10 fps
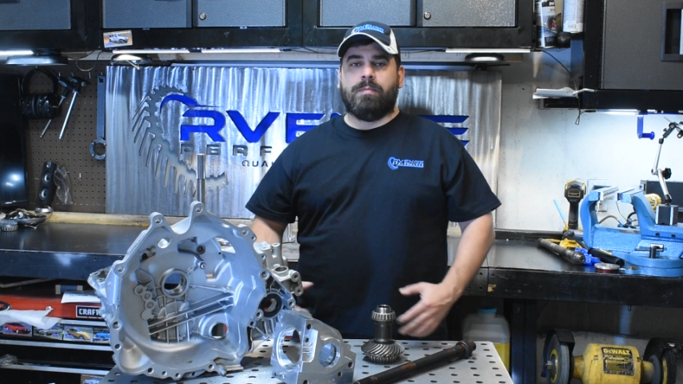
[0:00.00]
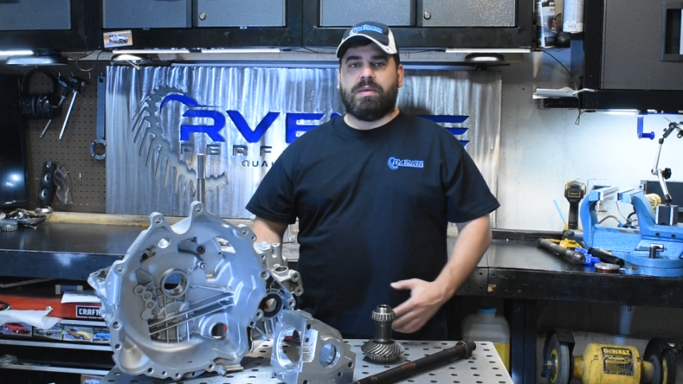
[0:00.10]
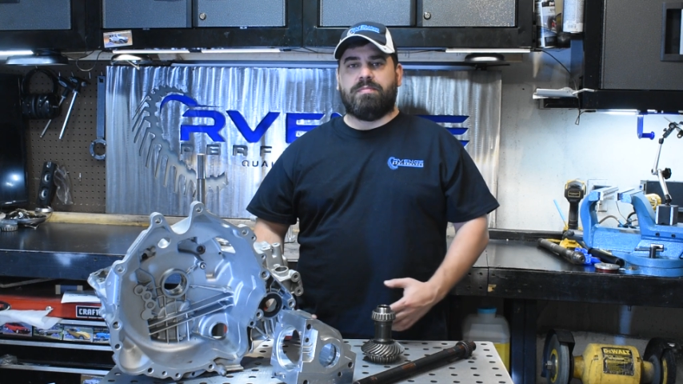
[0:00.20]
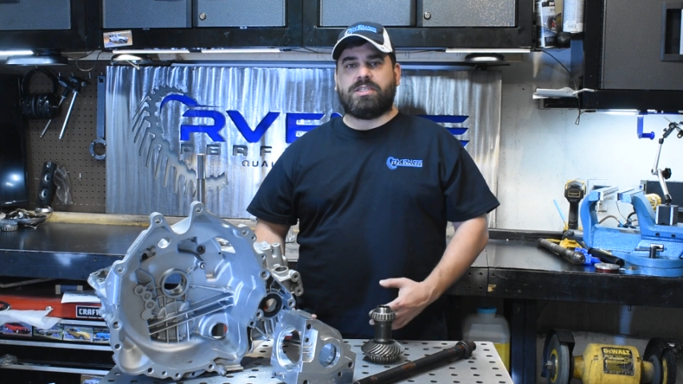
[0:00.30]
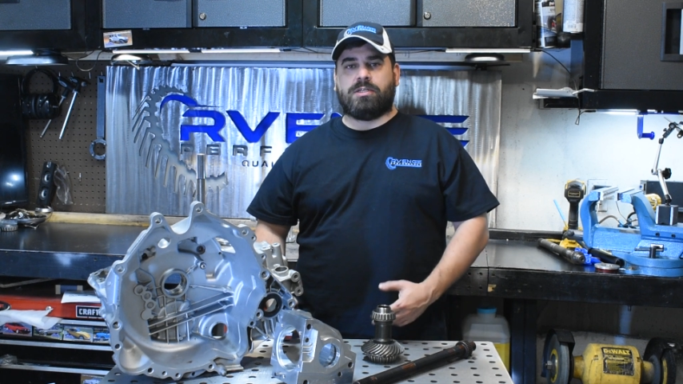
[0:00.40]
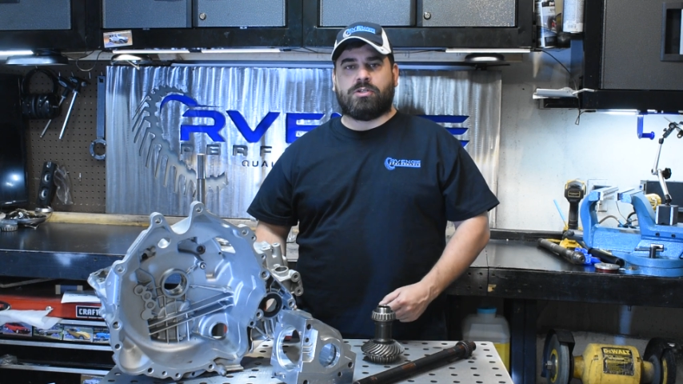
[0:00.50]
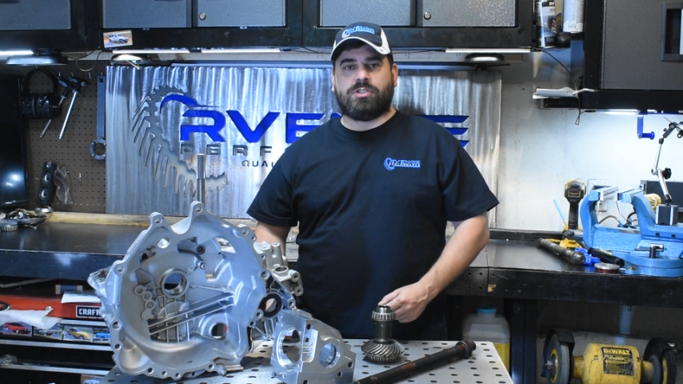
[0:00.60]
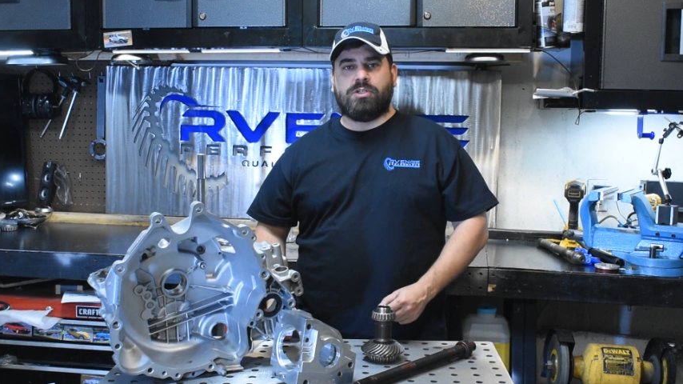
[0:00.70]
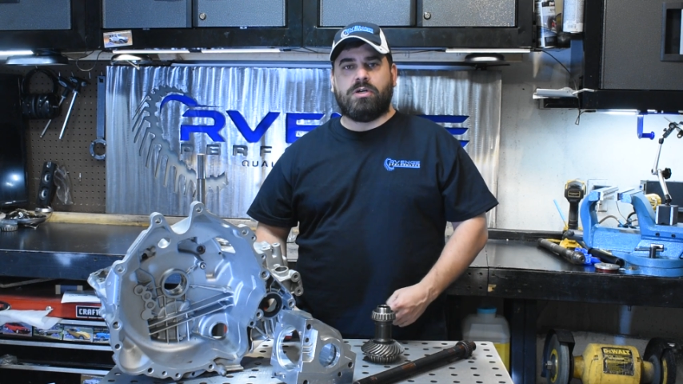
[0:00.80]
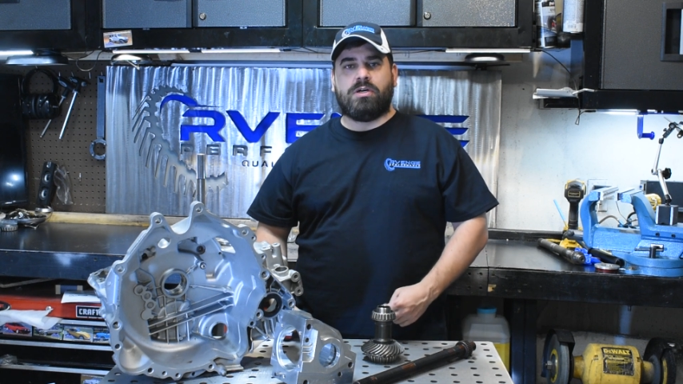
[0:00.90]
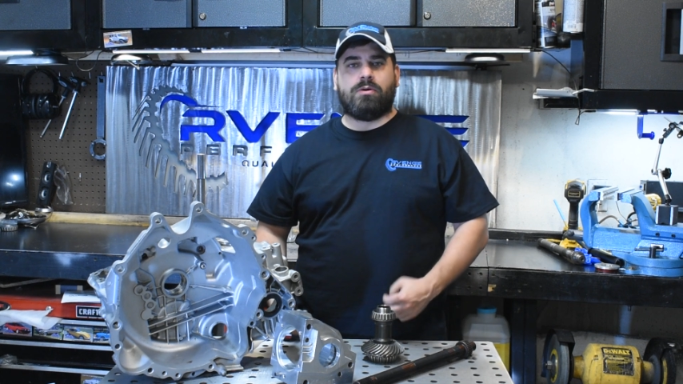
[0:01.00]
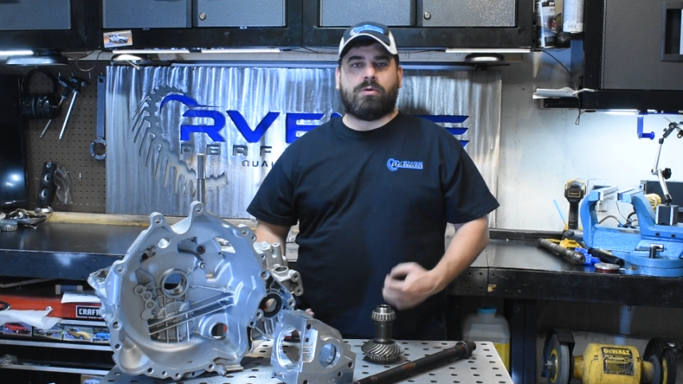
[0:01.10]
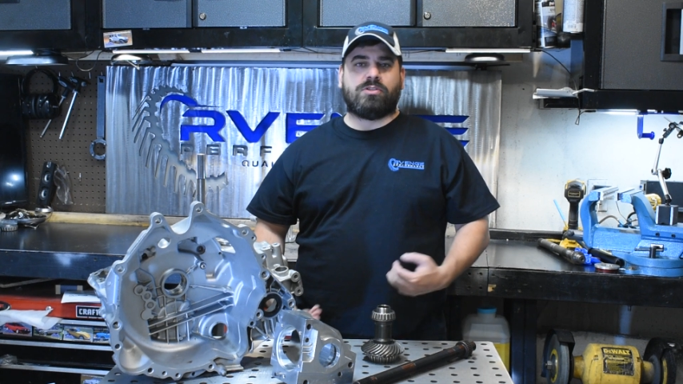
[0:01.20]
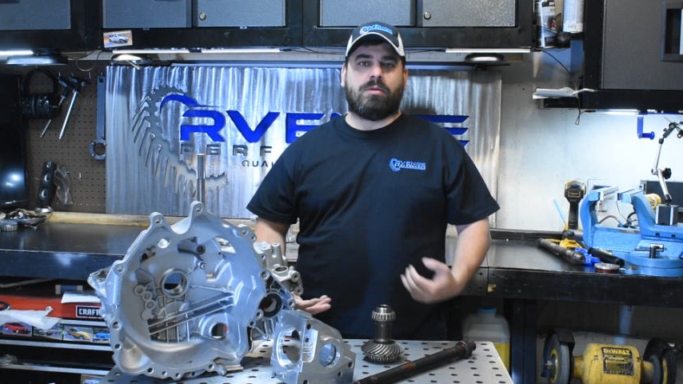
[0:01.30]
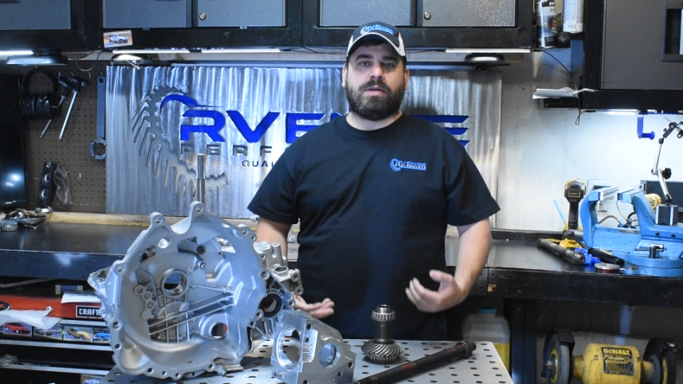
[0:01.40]
be misunderstood or
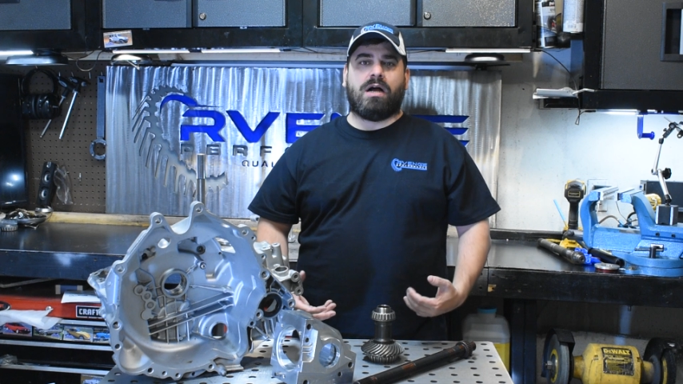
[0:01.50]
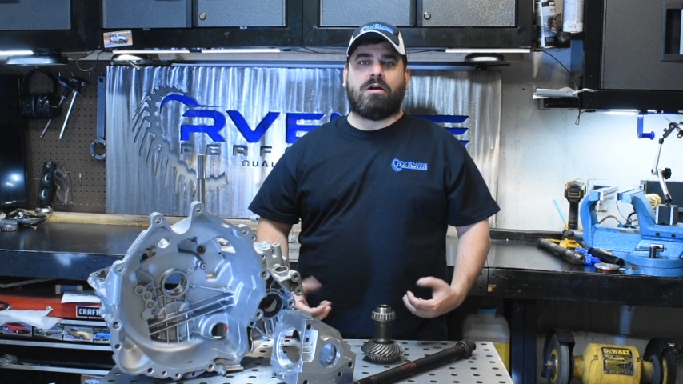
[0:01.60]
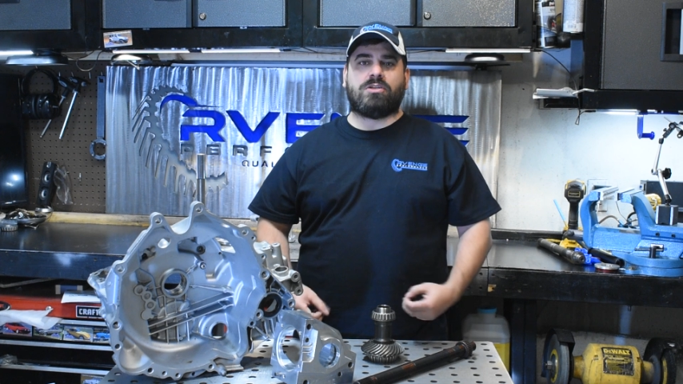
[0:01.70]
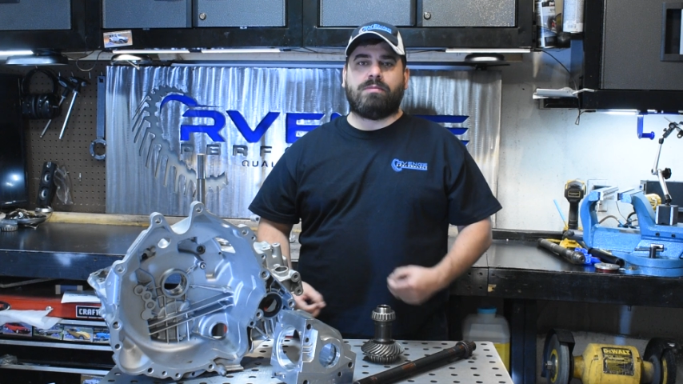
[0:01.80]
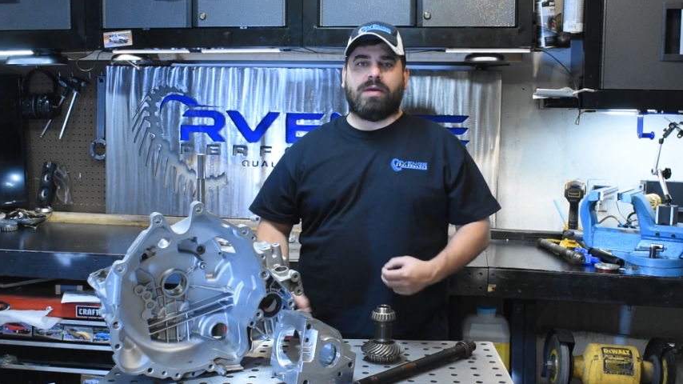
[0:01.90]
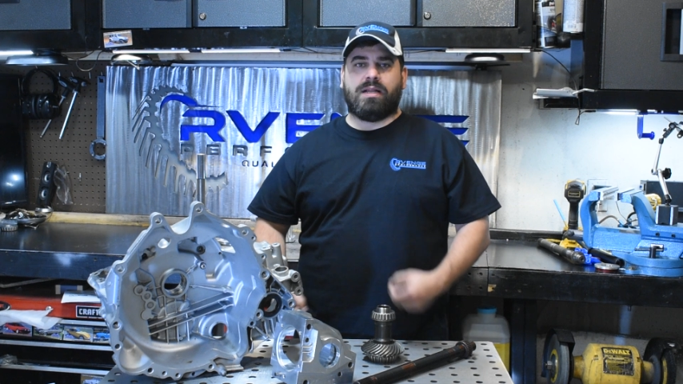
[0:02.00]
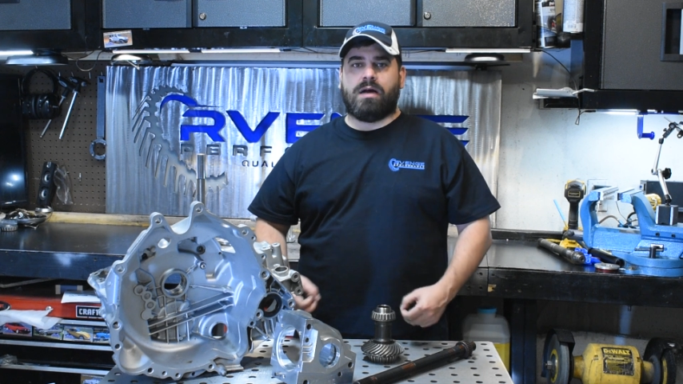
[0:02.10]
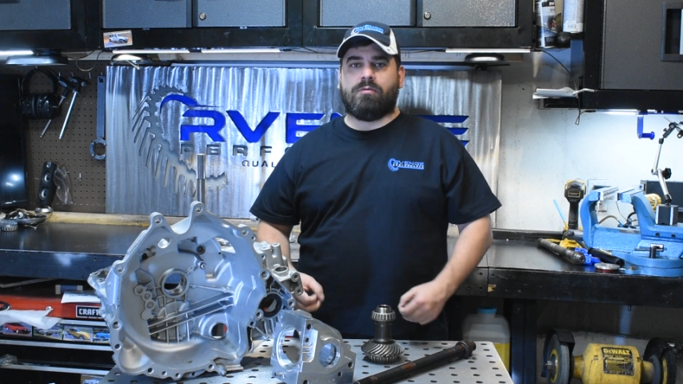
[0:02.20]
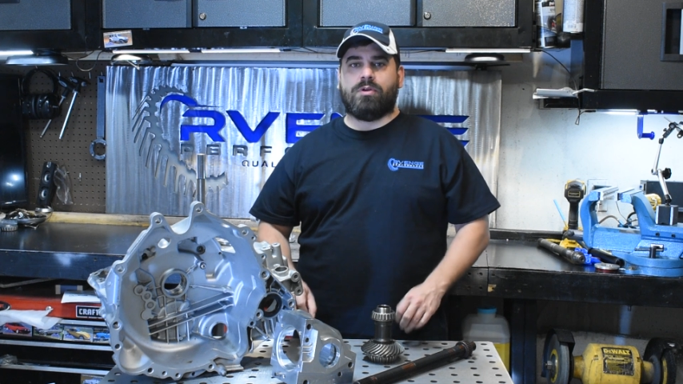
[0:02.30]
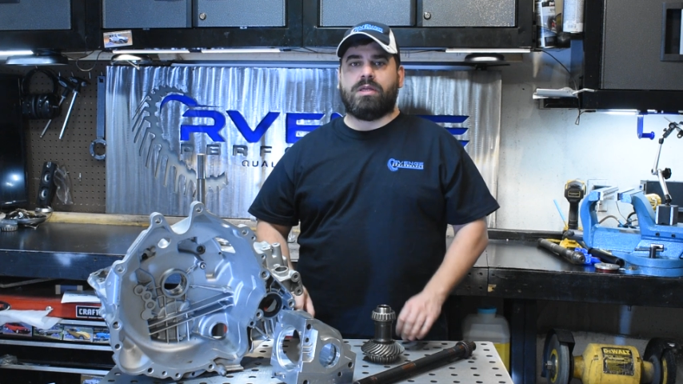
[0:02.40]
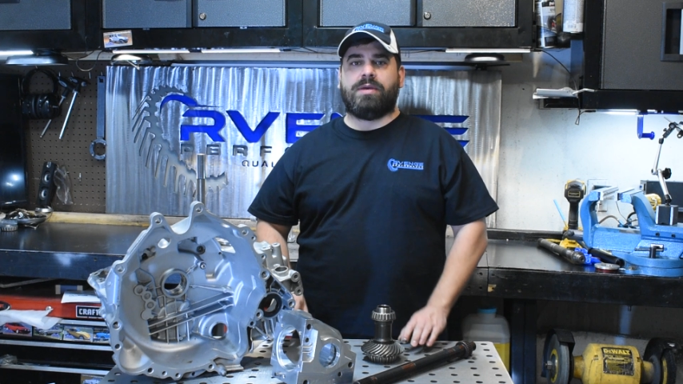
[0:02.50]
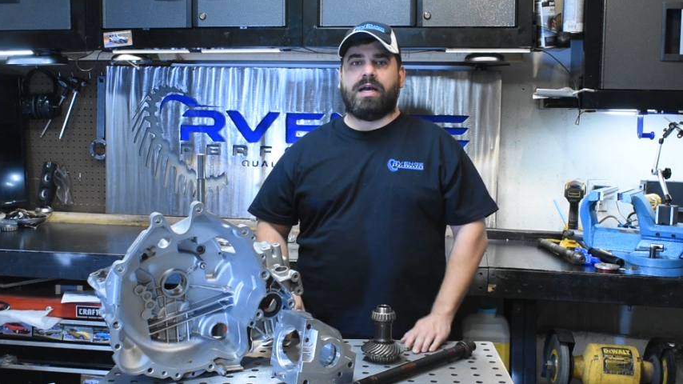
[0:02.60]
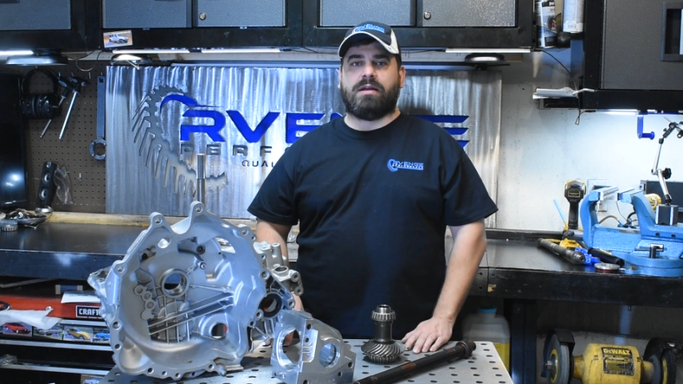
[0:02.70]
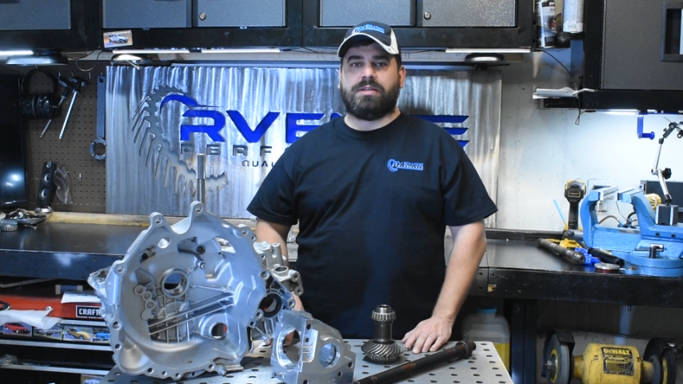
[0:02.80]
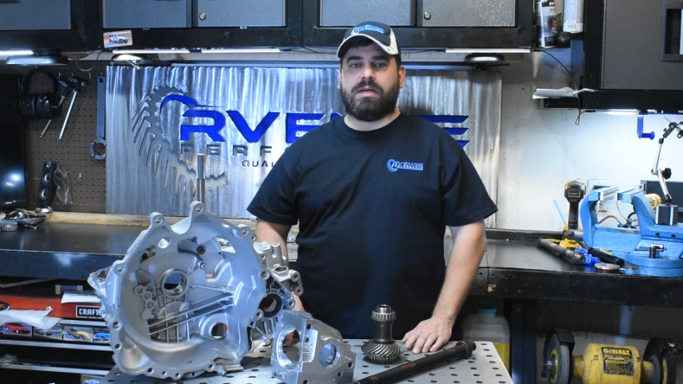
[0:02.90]
the terminology may not really be
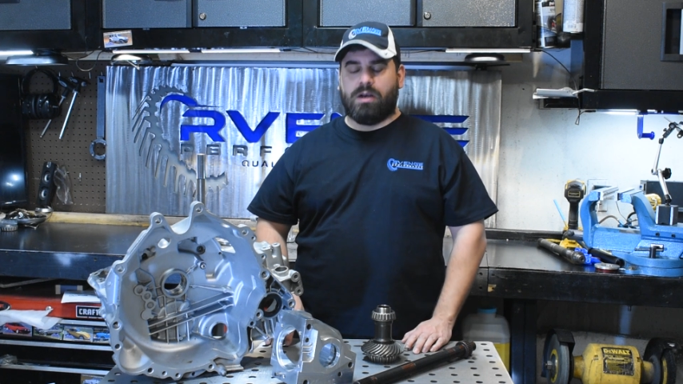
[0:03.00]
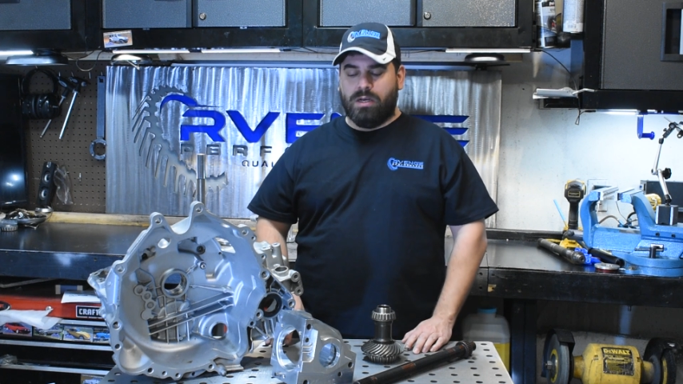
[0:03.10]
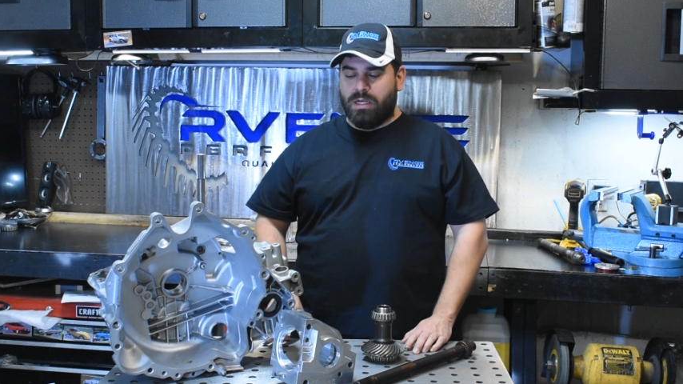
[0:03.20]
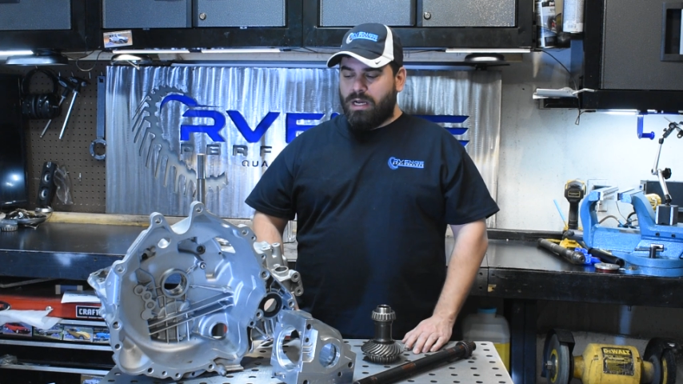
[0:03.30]
out there,